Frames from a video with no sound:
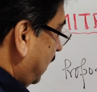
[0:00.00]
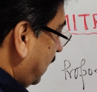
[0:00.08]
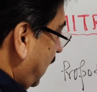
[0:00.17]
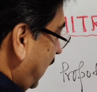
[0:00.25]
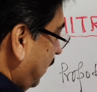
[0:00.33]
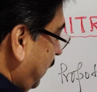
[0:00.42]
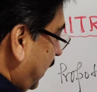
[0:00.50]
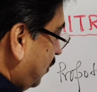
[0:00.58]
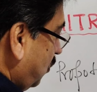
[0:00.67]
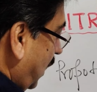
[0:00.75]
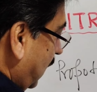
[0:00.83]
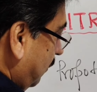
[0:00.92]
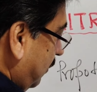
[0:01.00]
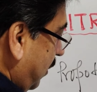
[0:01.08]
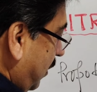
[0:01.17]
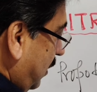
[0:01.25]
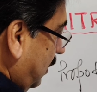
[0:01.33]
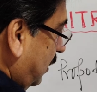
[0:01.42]
9 by 12,
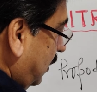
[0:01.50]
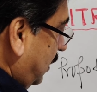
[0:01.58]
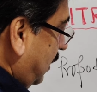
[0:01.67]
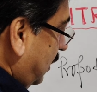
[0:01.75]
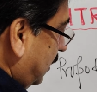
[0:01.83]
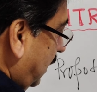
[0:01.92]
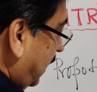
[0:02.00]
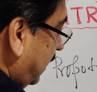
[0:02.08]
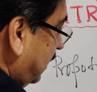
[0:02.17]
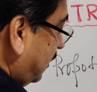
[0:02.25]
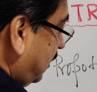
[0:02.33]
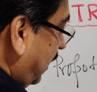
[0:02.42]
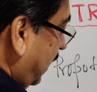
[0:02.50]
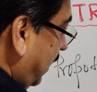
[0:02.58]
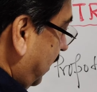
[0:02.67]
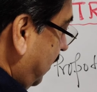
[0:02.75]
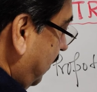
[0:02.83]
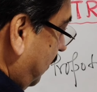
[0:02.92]
that is
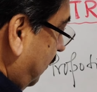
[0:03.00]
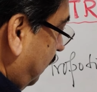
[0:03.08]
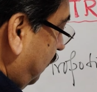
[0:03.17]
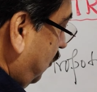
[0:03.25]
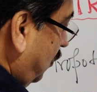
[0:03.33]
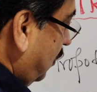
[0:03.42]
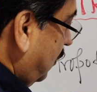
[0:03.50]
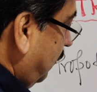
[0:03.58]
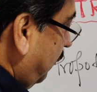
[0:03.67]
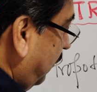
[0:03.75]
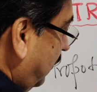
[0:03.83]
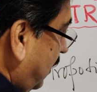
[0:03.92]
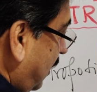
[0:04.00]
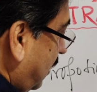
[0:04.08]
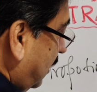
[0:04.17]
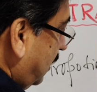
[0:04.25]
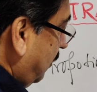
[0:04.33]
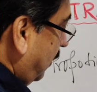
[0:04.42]
3
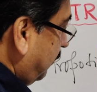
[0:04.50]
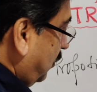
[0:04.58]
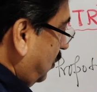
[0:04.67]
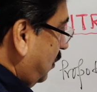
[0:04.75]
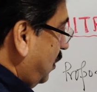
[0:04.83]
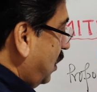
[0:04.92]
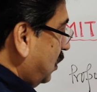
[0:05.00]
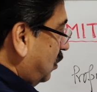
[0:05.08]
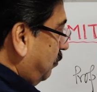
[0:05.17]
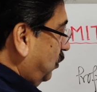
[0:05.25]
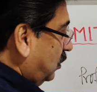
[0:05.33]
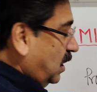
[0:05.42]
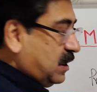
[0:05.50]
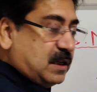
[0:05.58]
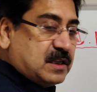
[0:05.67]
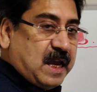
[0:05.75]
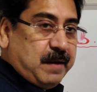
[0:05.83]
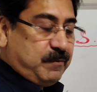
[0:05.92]
by 4. So both are the
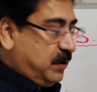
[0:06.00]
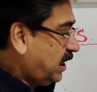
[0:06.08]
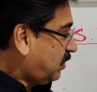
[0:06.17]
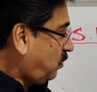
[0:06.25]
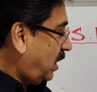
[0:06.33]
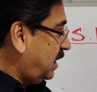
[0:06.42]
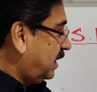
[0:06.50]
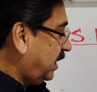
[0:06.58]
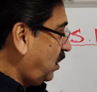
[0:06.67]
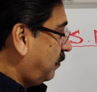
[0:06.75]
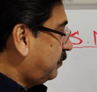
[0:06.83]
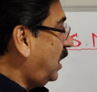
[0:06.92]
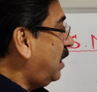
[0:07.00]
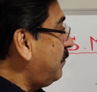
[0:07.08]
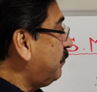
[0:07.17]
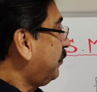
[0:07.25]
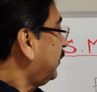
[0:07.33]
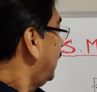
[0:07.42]
same. Equality of the
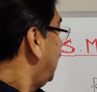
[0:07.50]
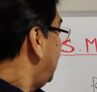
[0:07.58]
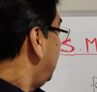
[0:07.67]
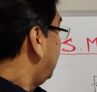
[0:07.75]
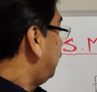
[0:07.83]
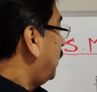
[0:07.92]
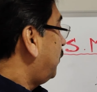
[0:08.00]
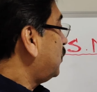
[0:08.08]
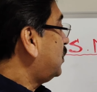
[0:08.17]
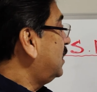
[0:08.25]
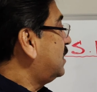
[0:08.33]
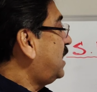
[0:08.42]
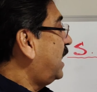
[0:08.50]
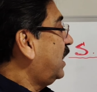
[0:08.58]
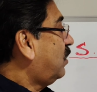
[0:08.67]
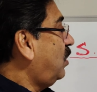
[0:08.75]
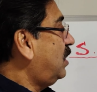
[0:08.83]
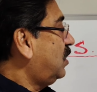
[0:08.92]
proportion is the
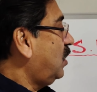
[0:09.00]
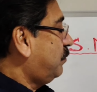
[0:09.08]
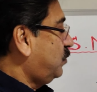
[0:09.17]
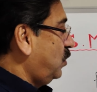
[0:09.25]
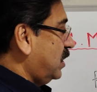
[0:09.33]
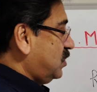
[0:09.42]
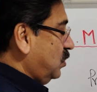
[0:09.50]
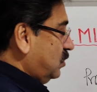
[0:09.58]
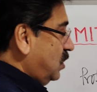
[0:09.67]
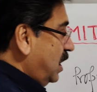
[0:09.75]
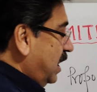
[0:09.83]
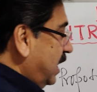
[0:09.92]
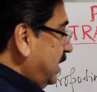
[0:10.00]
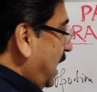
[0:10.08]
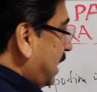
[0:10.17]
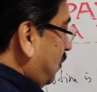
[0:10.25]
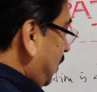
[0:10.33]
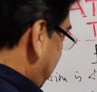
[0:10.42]
equality of two ratios. In
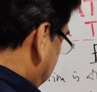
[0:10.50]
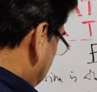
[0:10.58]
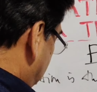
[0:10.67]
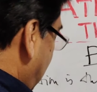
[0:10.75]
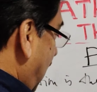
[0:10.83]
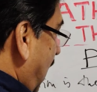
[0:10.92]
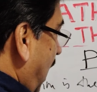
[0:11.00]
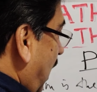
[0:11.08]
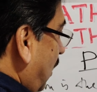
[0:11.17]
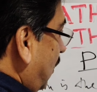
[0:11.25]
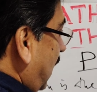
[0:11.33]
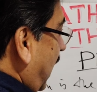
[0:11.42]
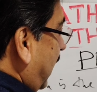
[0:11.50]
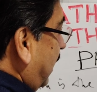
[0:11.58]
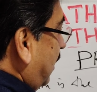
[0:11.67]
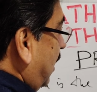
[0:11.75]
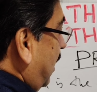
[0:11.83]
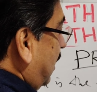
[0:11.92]
that condition, I would
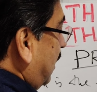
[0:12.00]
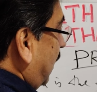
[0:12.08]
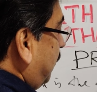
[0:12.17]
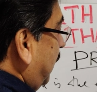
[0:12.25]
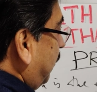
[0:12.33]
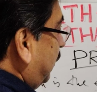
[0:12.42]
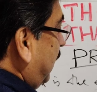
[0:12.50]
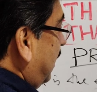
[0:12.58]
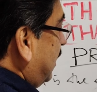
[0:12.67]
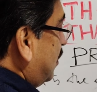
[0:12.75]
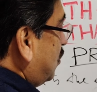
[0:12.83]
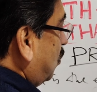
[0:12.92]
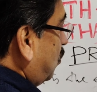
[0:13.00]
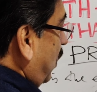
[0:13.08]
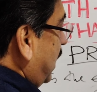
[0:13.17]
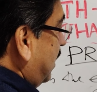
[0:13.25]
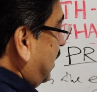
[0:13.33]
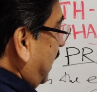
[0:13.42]
write that 15 is to
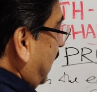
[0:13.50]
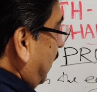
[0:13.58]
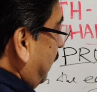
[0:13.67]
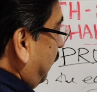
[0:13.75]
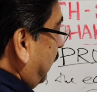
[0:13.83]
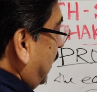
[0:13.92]
20